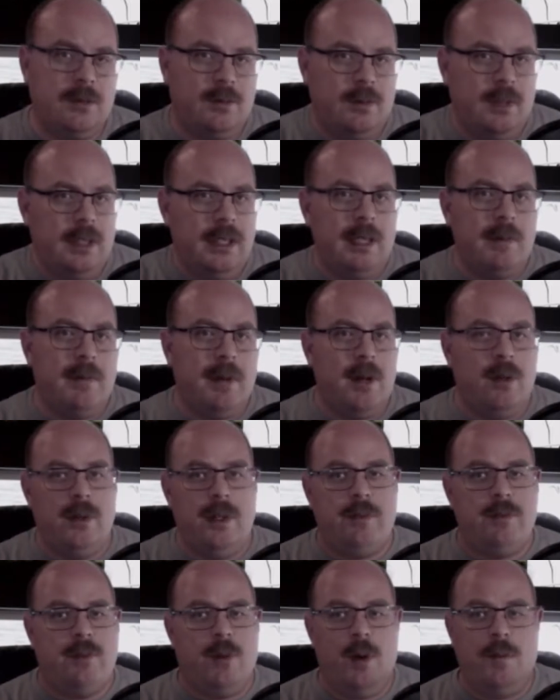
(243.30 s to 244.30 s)
really my only
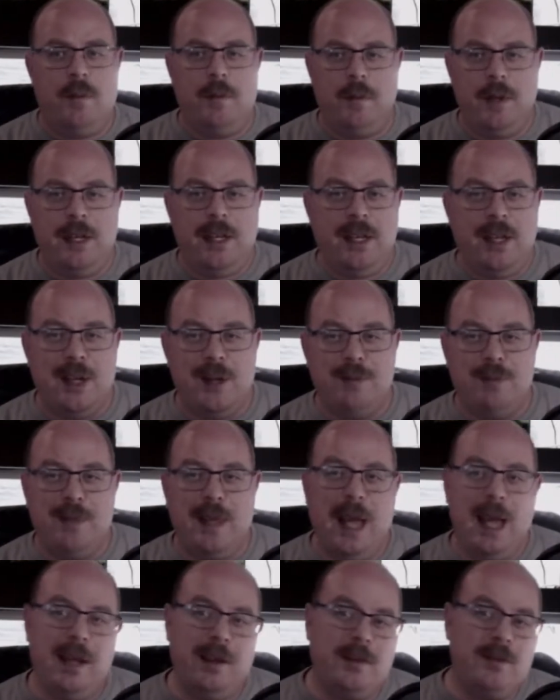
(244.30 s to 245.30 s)
form of income.
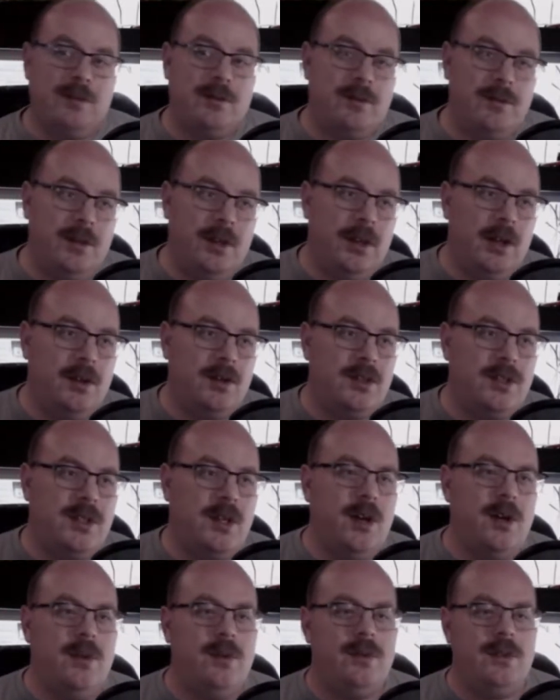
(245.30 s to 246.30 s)
That, and
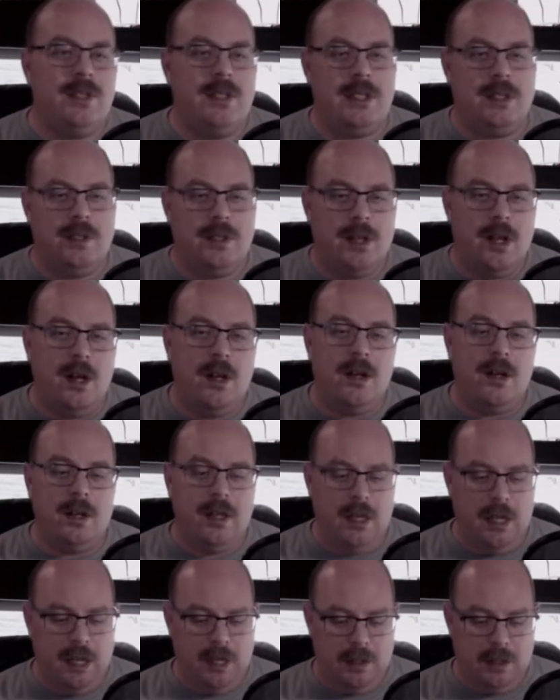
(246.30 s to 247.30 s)
stones and dung
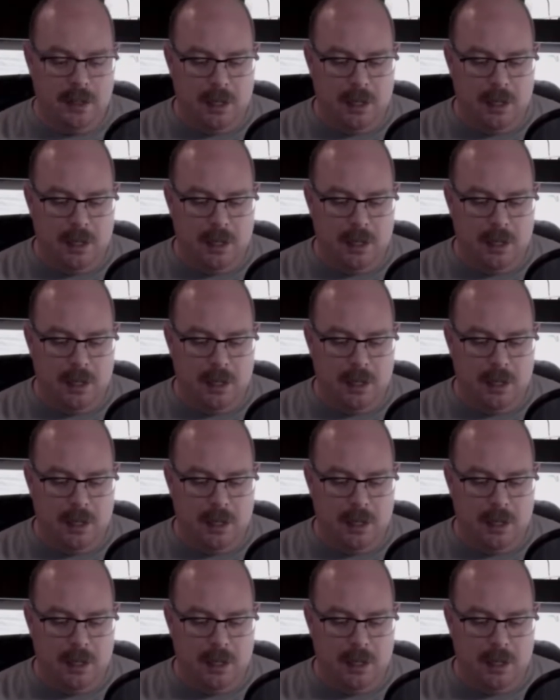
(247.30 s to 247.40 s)
and